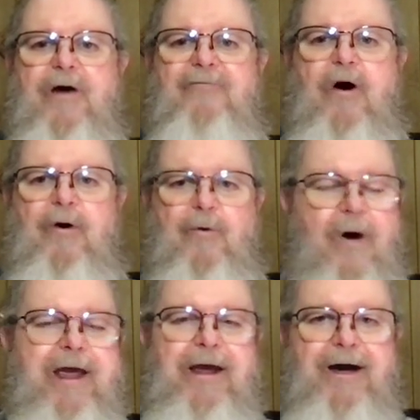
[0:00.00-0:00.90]
of our
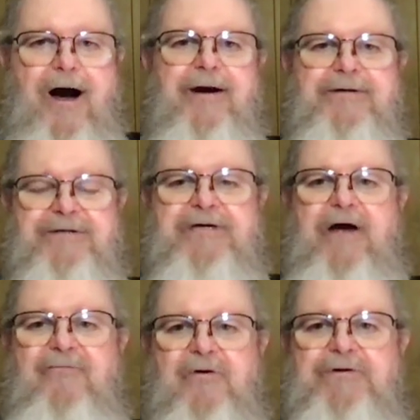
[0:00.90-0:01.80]
great God and
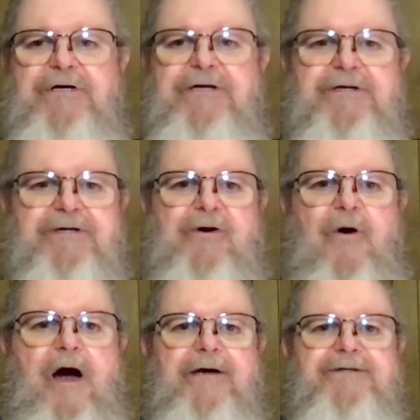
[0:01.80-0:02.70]
Savior, Jesus
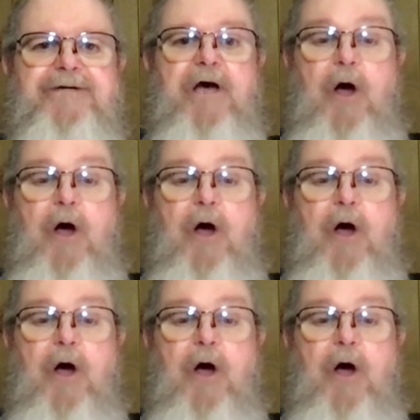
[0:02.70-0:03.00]
Christ,